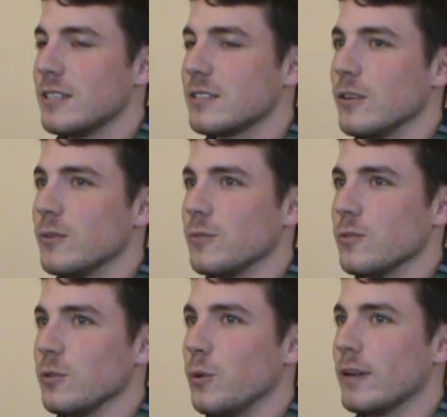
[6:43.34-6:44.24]
so
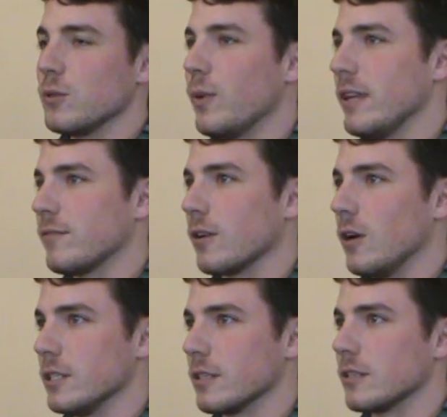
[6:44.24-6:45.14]
you have to wait for
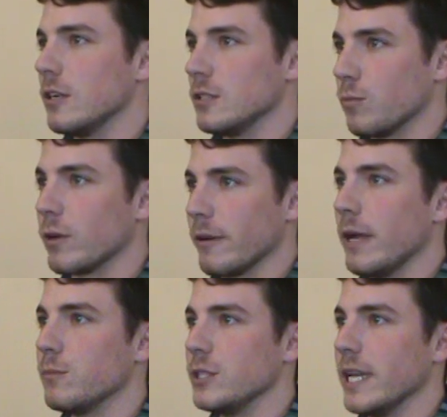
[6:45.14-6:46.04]
all your clothes.
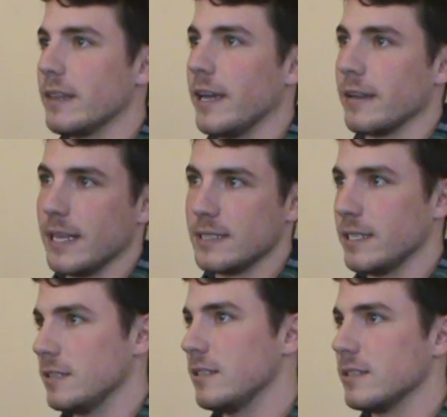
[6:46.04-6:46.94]
Right when you get there, they
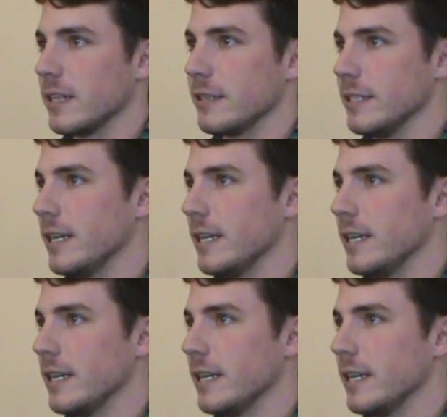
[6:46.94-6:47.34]
send you to this area.